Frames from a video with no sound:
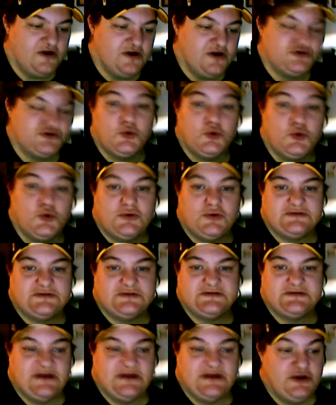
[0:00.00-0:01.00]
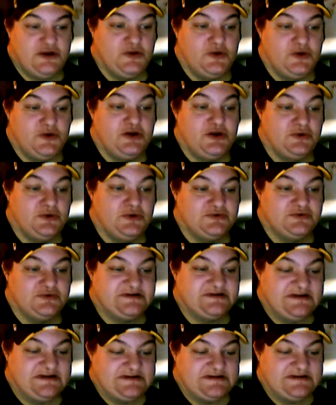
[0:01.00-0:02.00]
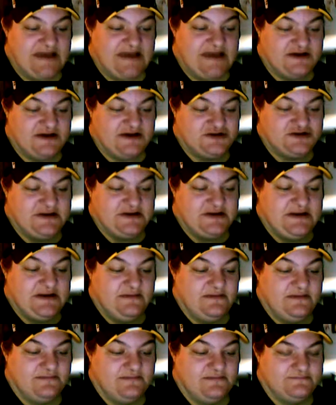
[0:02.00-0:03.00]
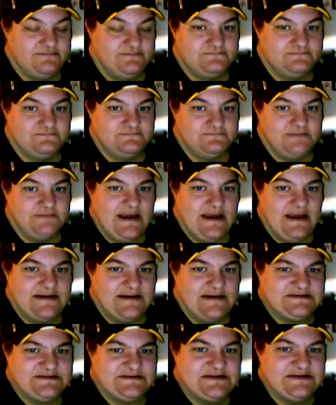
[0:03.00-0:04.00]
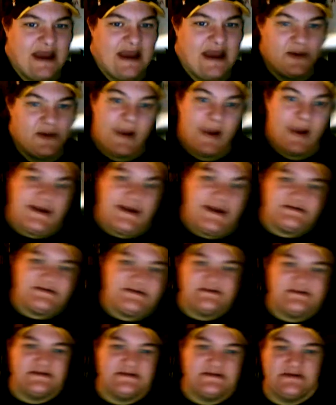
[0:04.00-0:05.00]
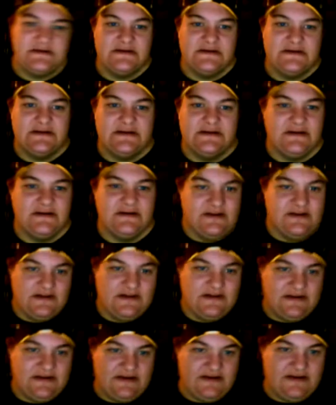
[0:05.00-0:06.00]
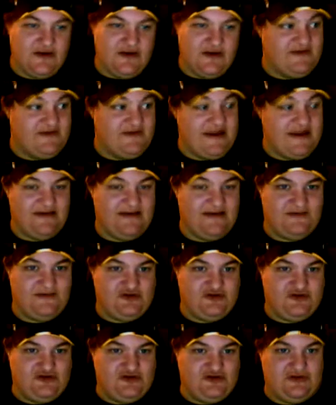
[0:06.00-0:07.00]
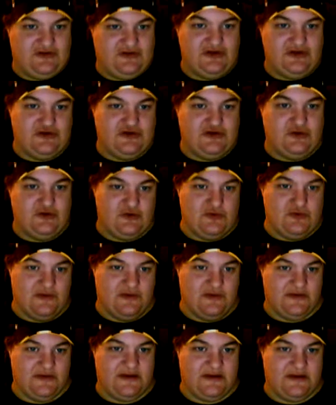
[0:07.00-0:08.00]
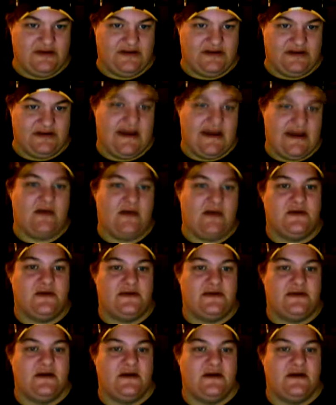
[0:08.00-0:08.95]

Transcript: tools that you would use is actually like a sideways. You have to hit the down and